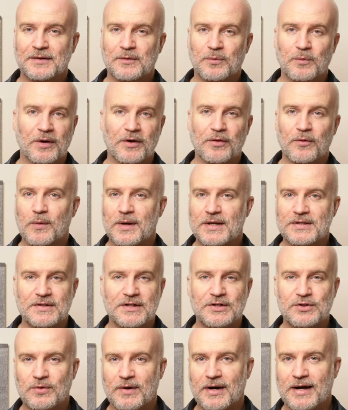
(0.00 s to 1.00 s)
one of the ones I
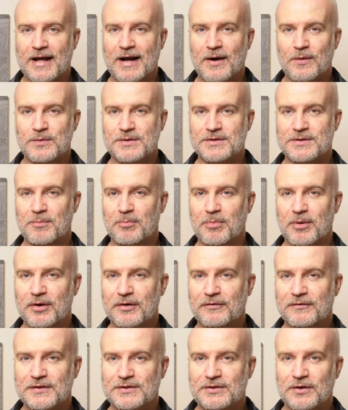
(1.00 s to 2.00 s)
tried out was the
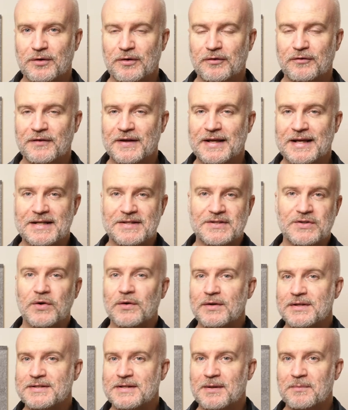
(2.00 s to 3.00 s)
bird photography. It's
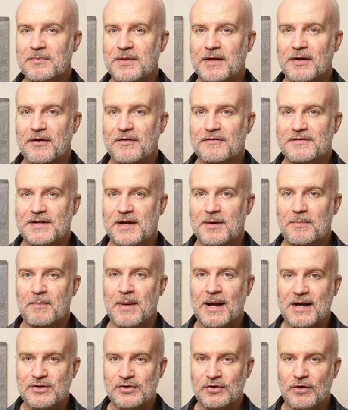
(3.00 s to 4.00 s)
not something I've done
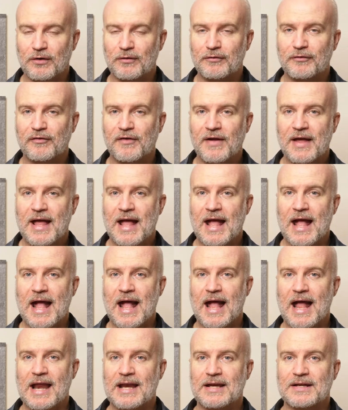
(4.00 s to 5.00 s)
much of,
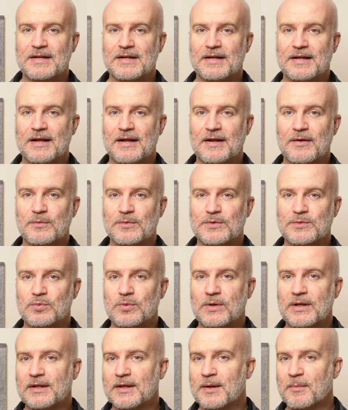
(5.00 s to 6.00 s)
and it was
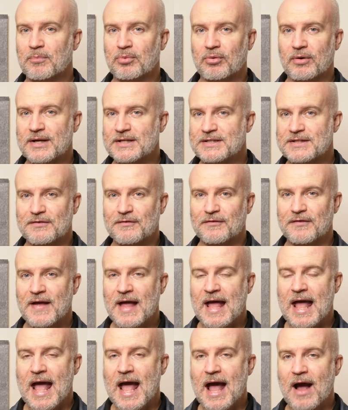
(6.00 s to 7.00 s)
really impressive
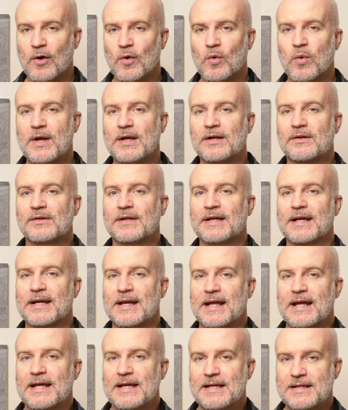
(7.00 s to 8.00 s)
how quickly and
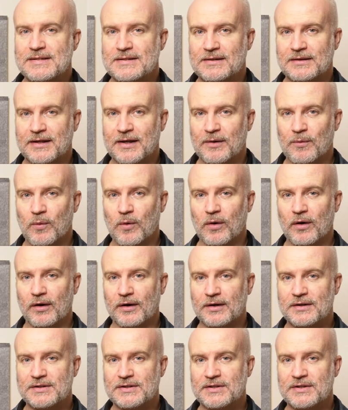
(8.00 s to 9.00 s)
easily it
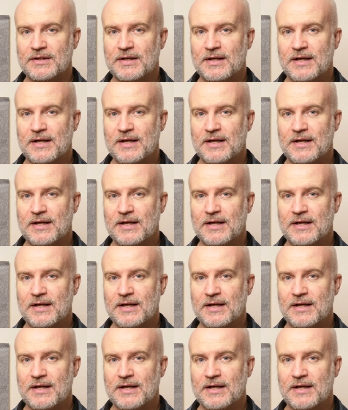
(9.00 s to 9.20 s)
worked.